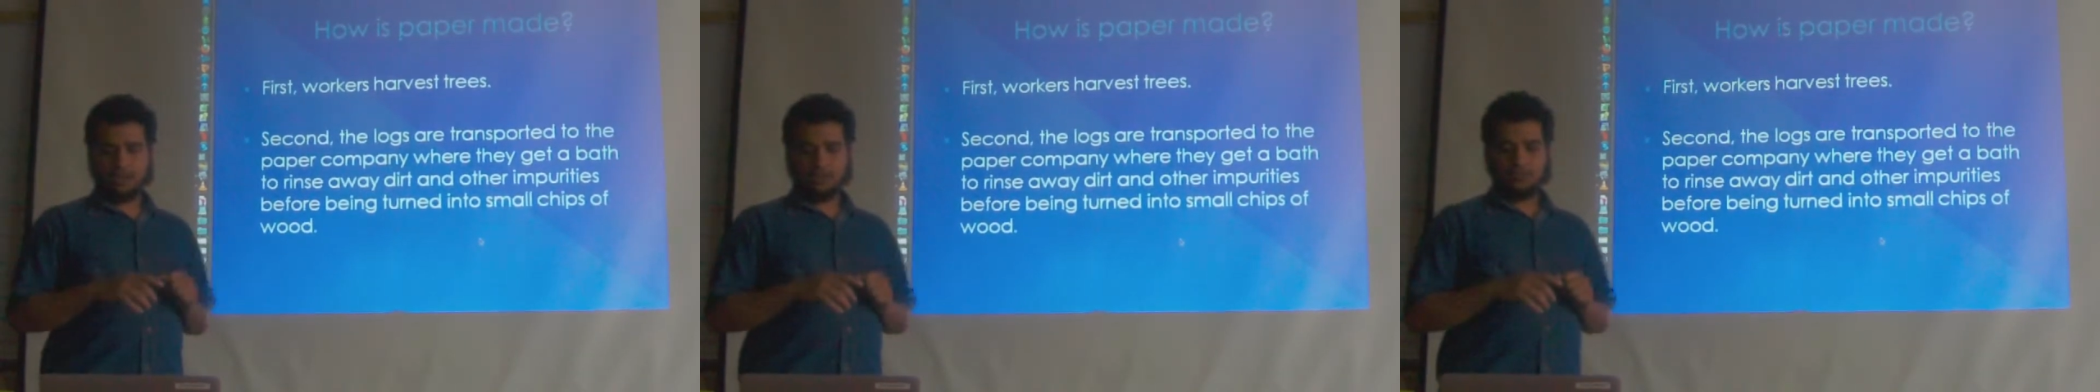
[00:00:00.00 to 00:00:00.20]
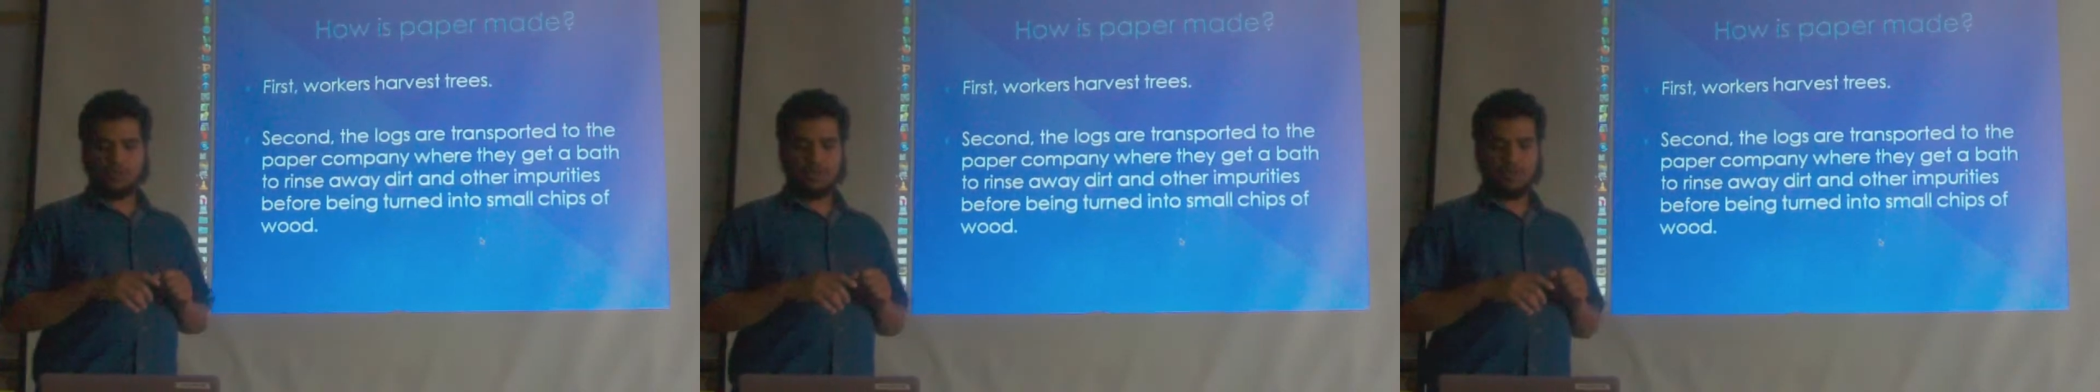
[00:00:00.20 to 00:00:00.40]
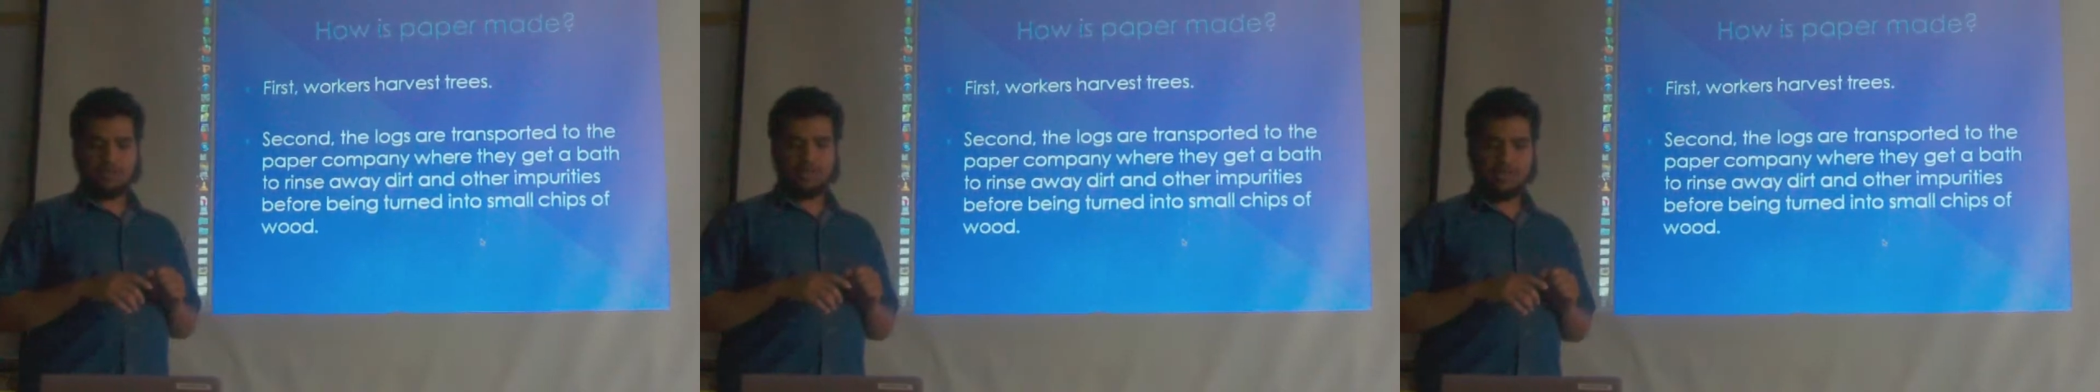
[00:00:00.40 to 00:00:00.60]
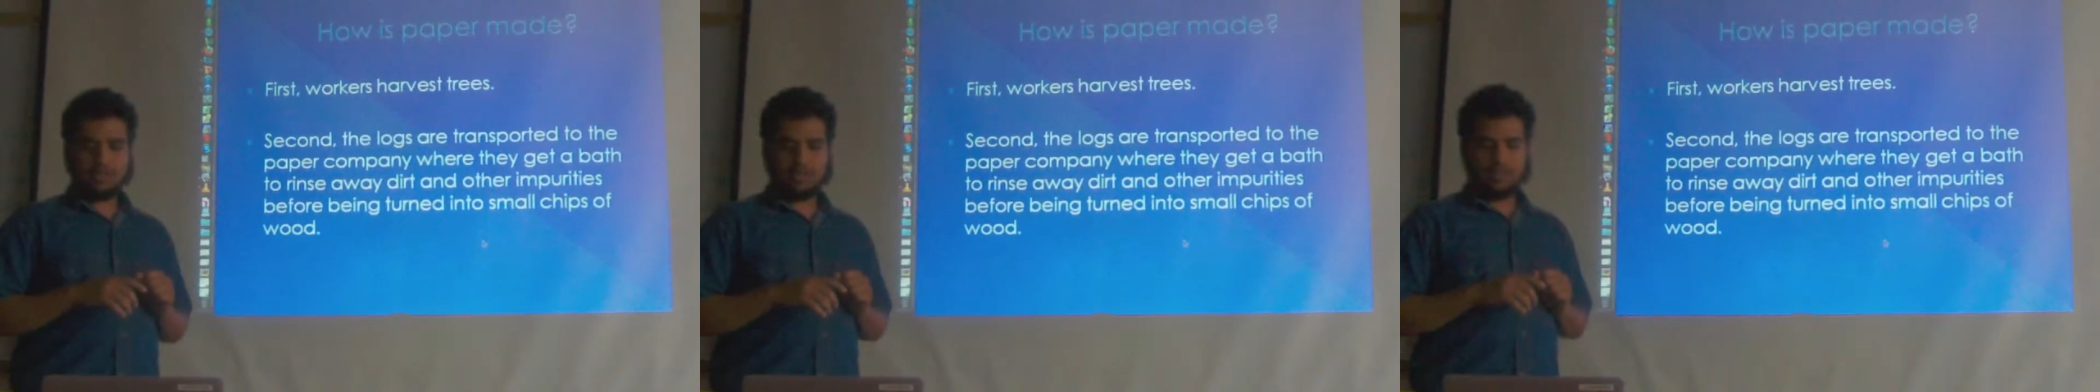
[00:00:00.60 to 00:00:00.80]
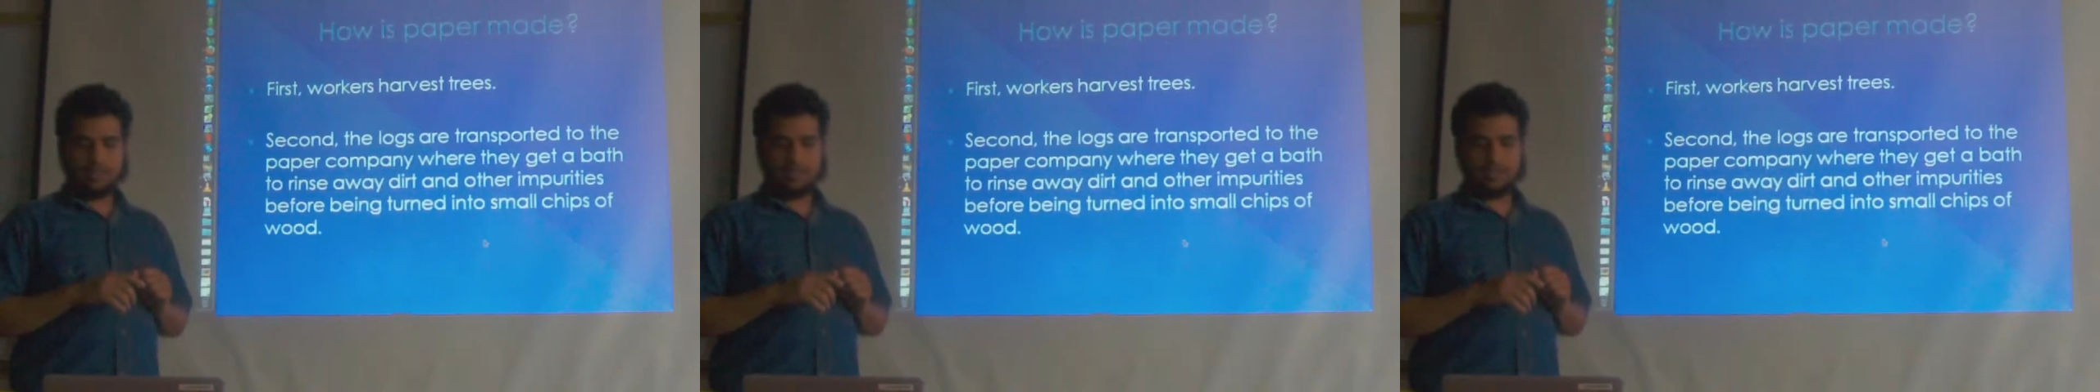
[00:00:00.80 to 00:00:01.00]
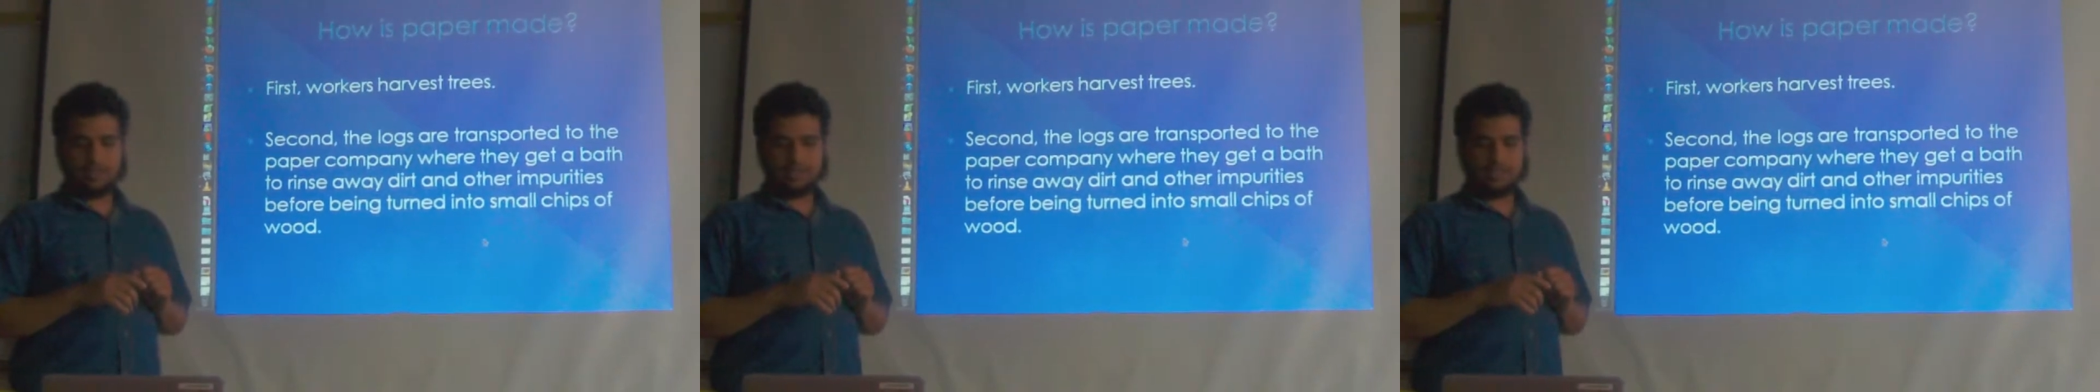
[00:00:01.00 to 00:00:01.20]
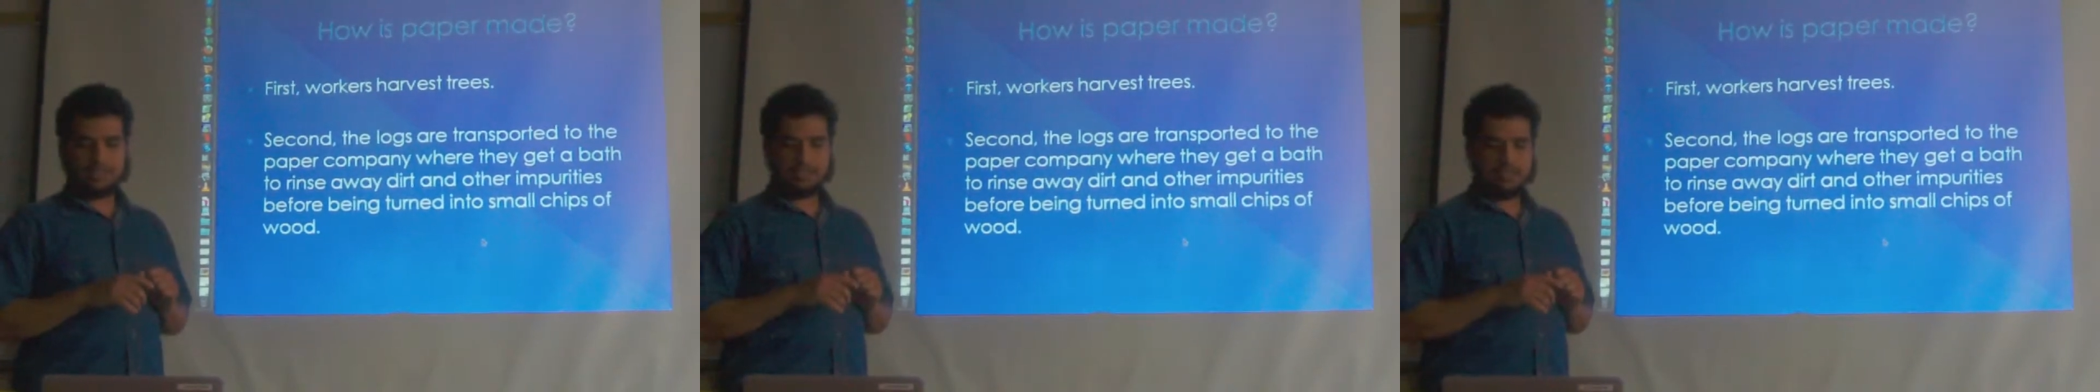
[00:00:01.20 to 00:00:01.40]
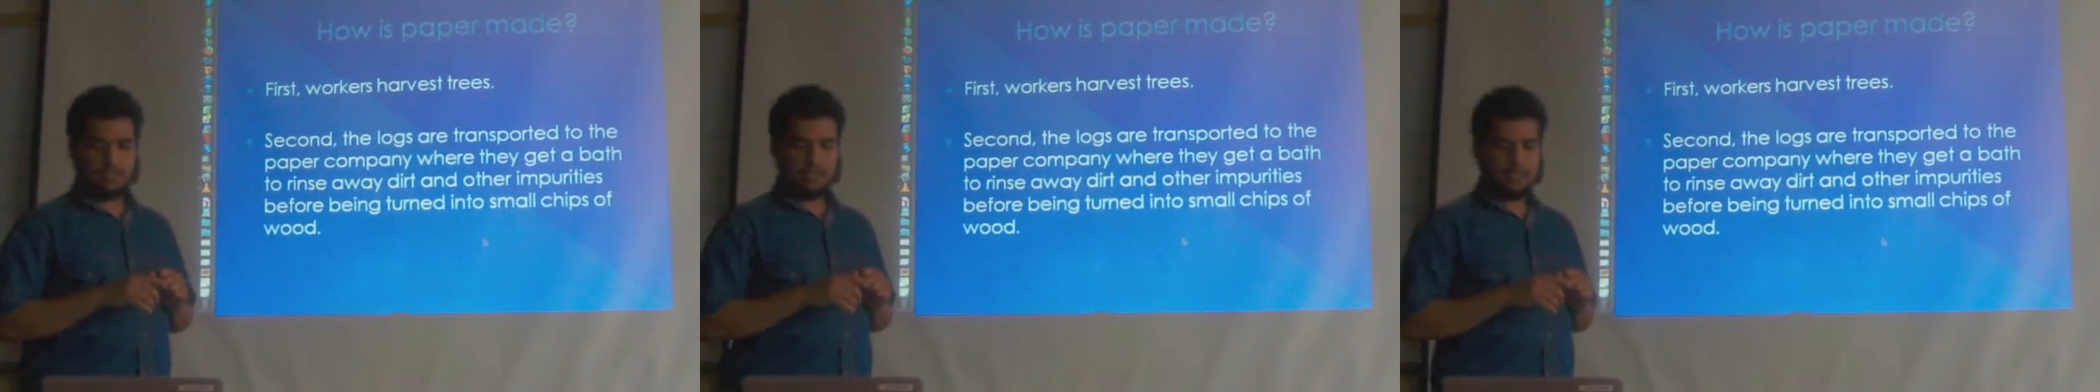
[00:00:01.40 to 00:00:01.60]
where they get